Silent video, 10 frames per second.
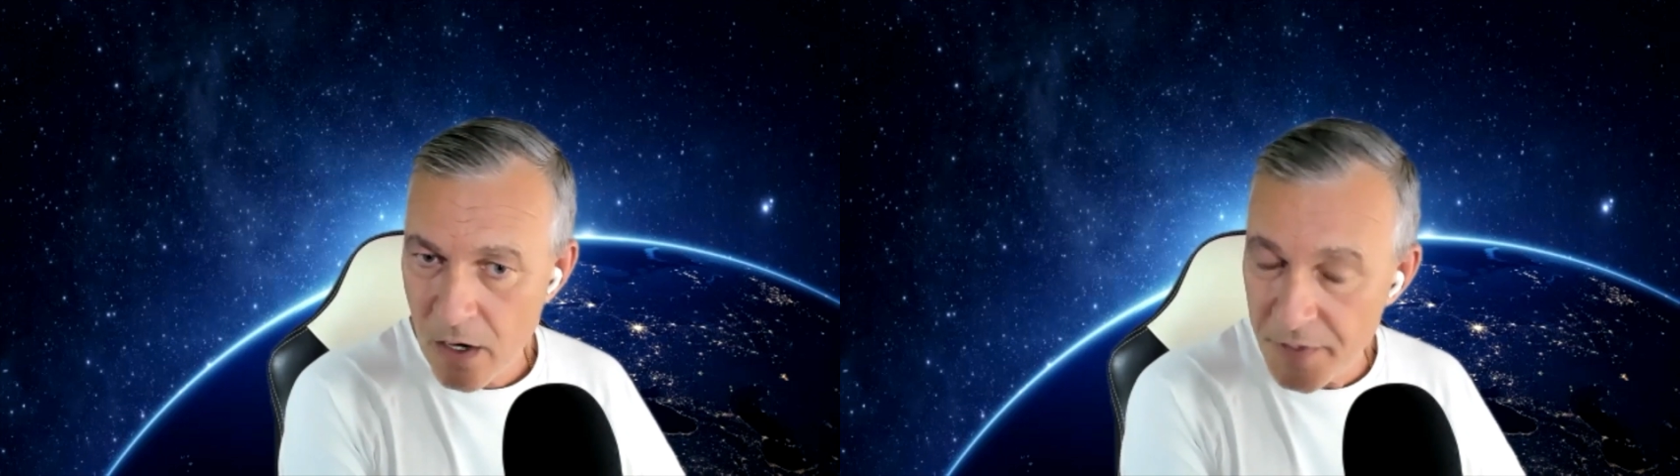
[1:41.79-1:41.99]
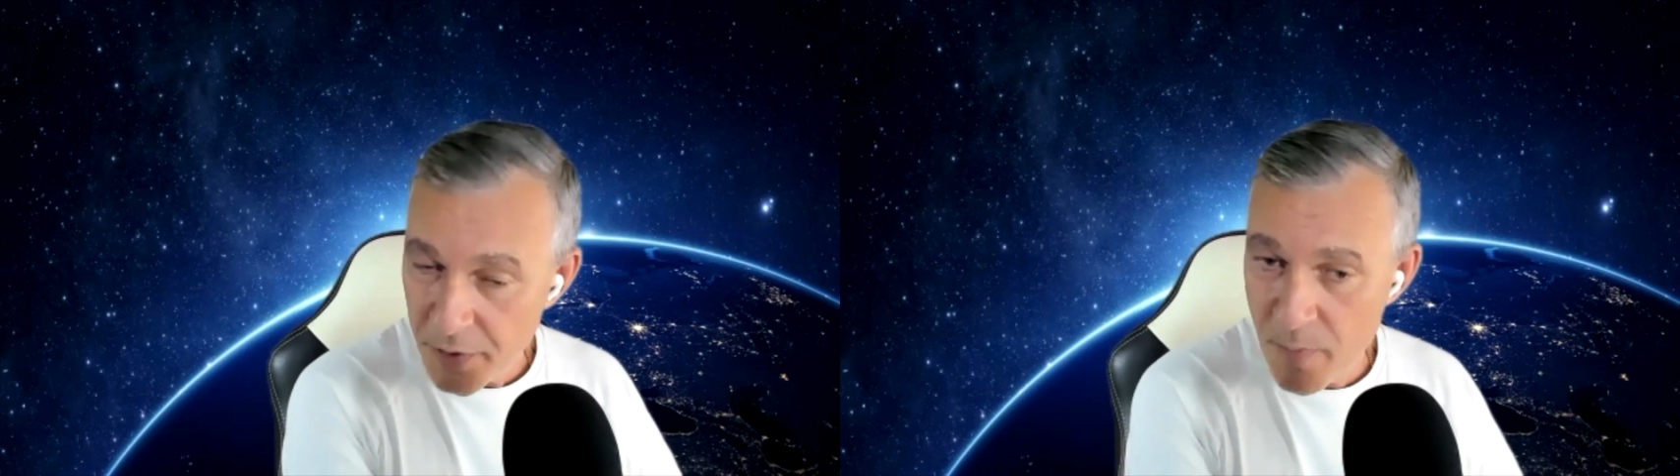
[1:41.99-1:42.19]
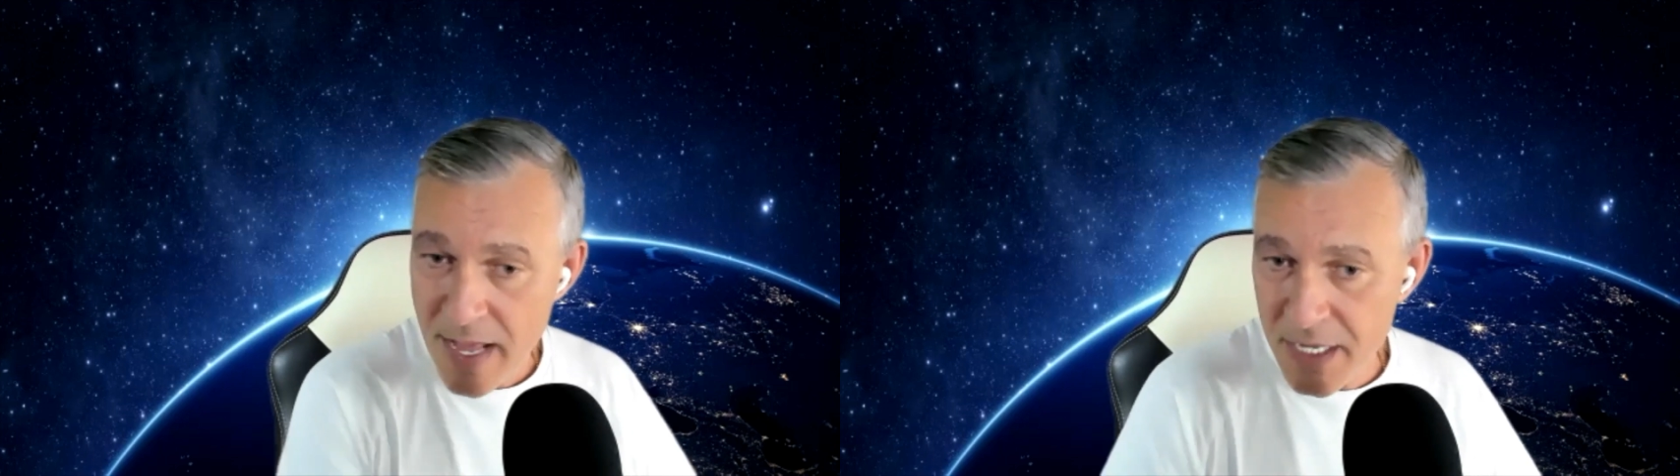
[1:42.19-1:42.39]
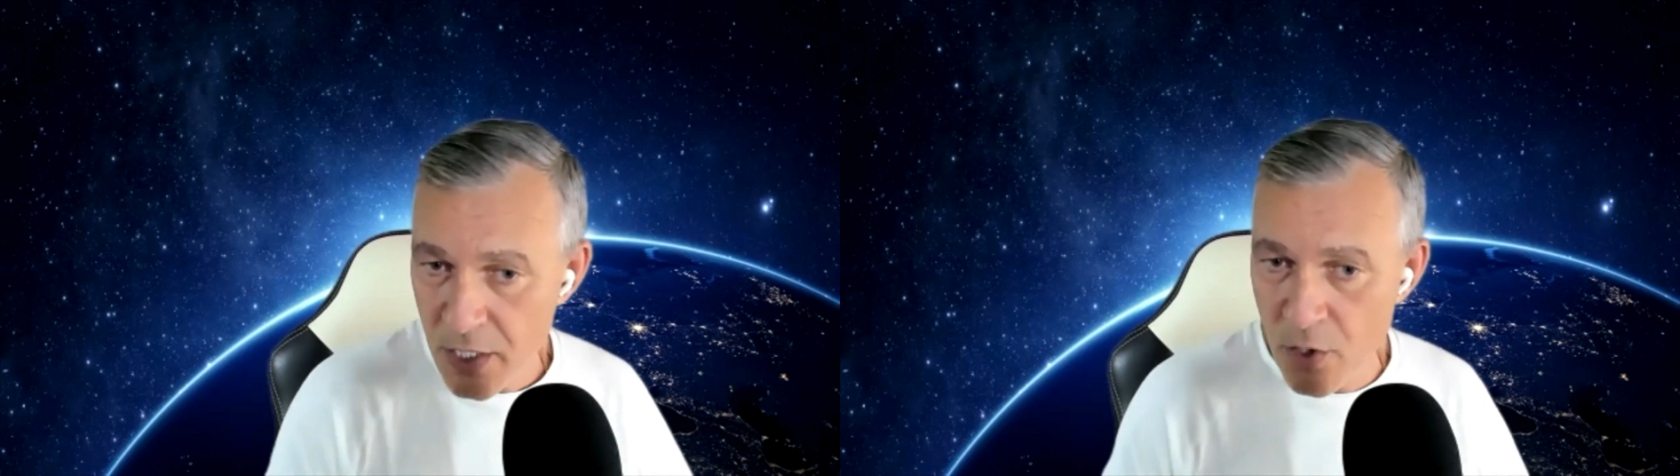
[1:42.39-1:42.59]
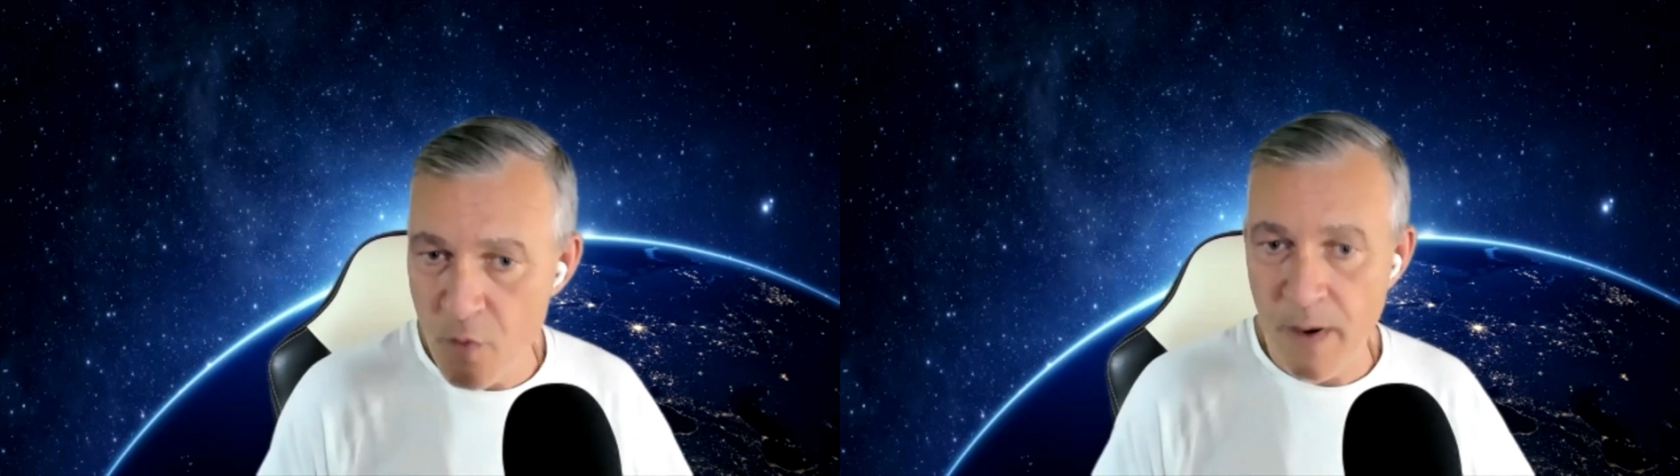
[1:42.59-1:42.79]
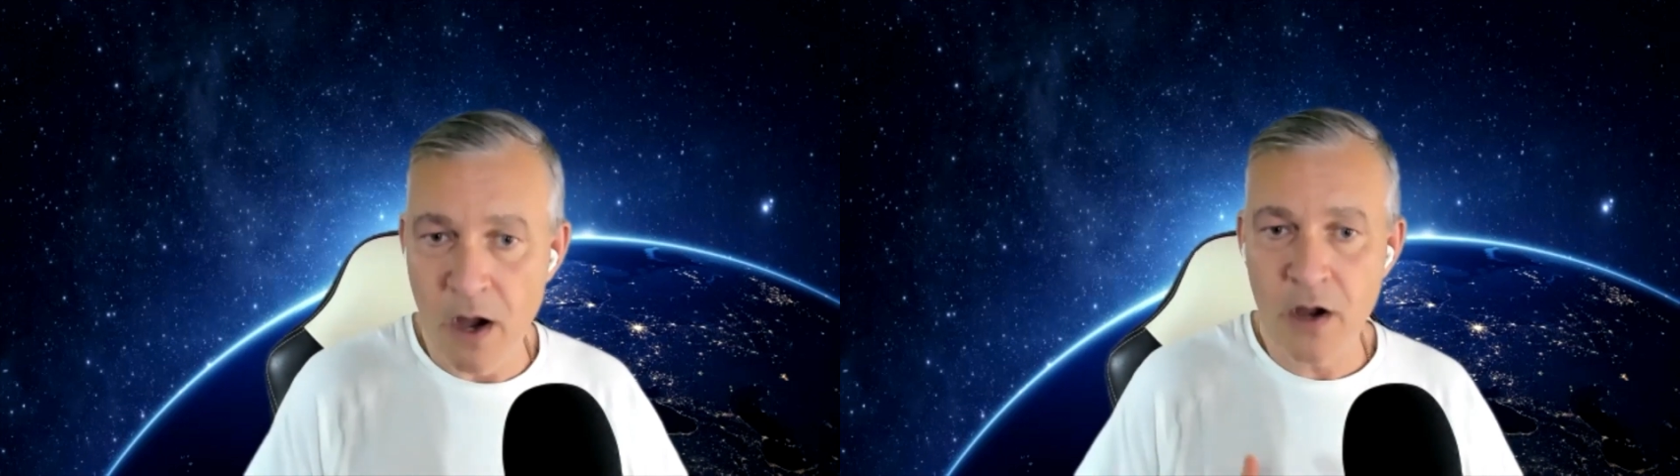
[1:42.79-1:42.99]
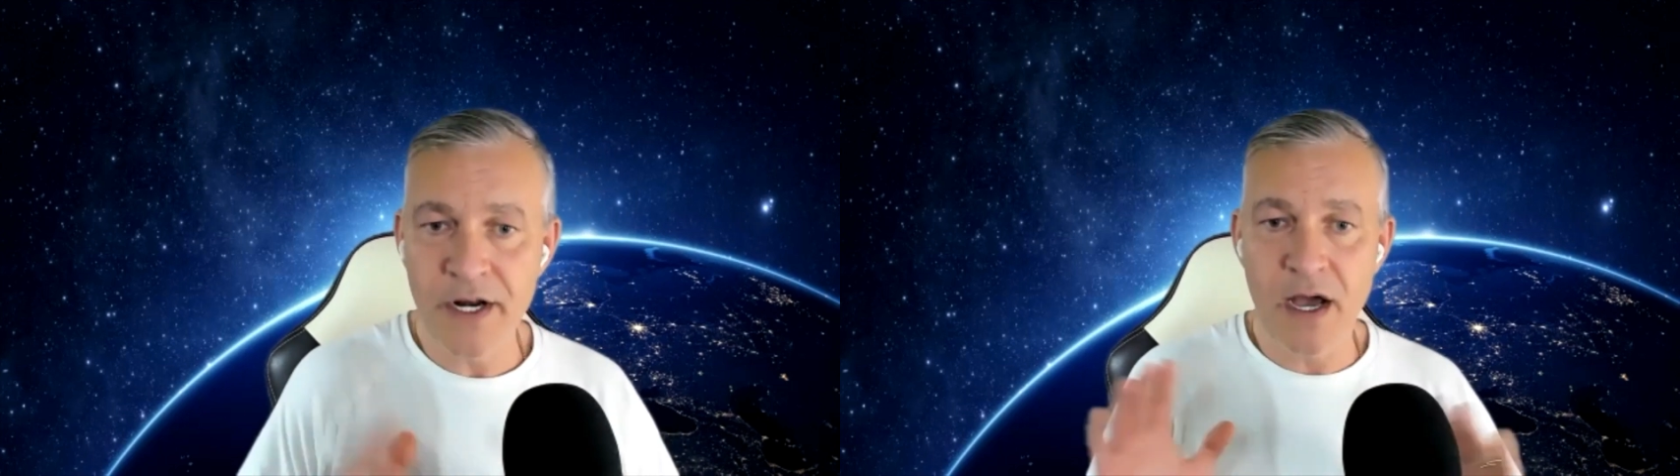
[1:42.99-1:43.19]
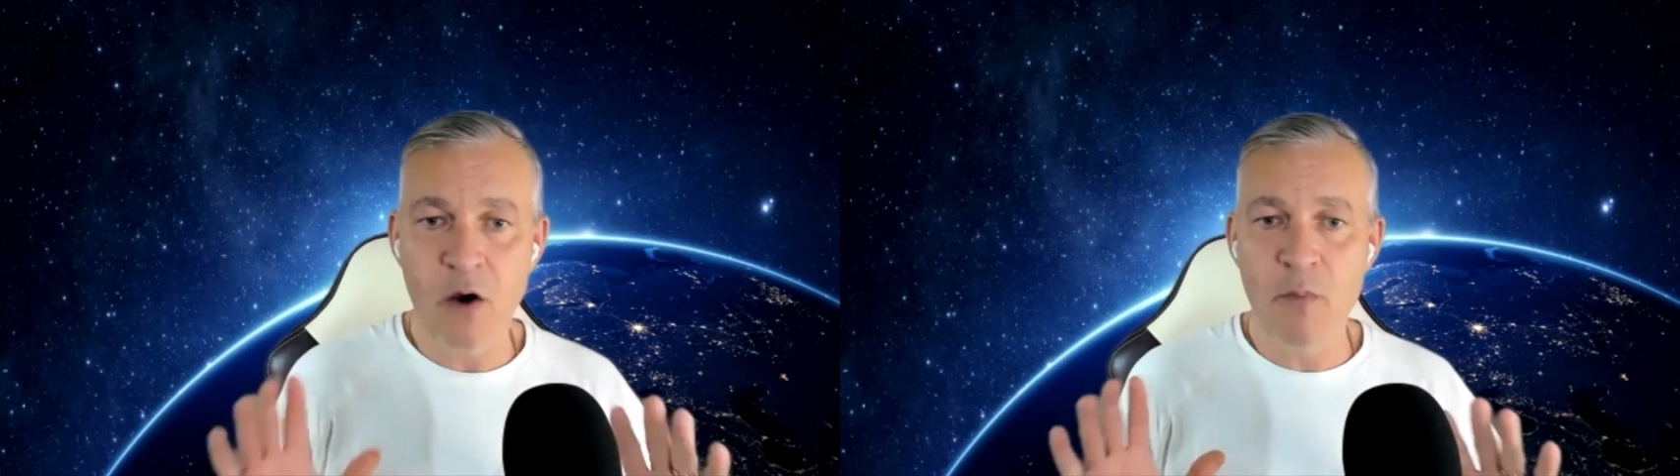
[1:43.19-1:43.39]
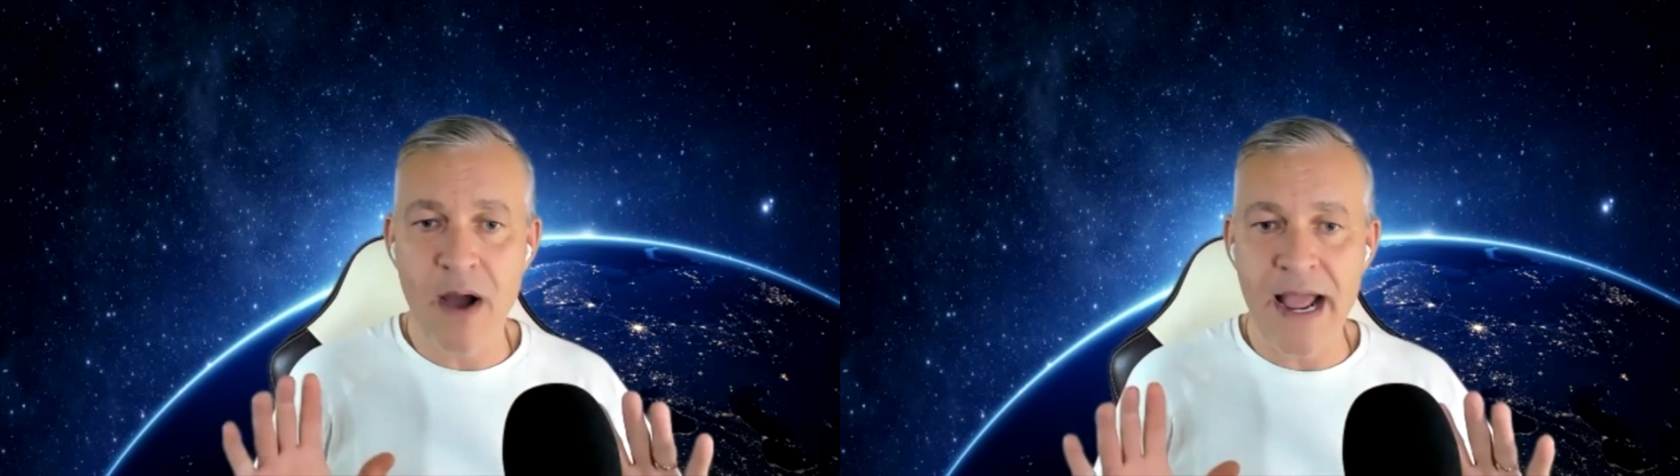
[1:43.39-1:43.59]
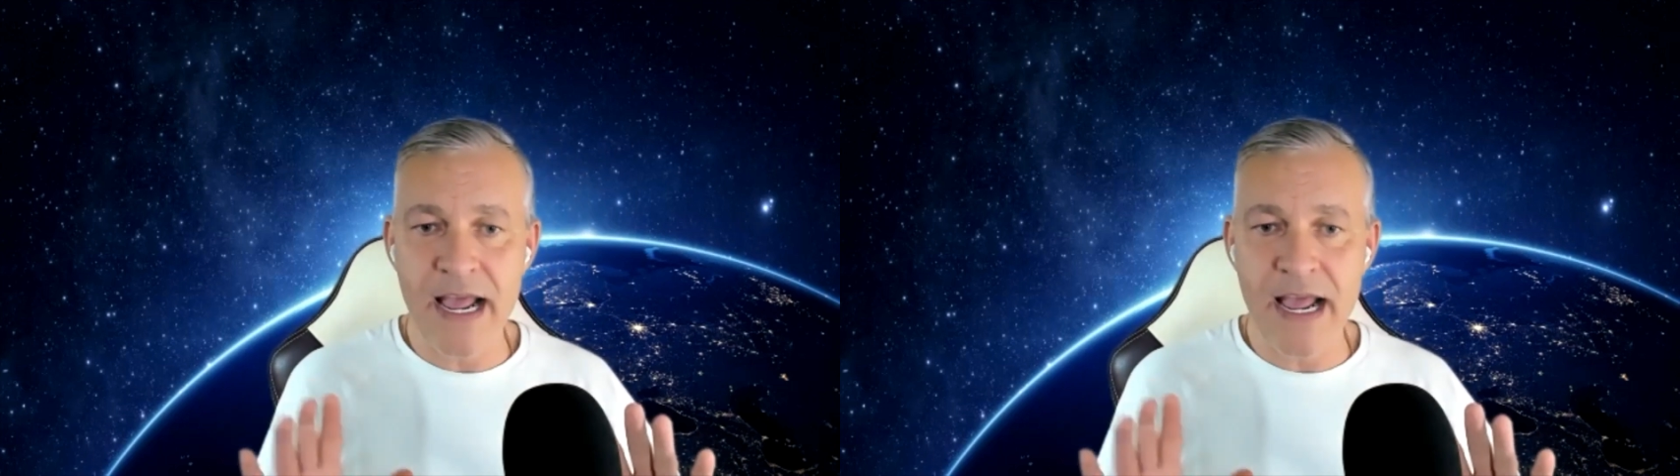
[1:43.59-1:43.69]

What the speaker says: I don't know about you, but I'm going to hold my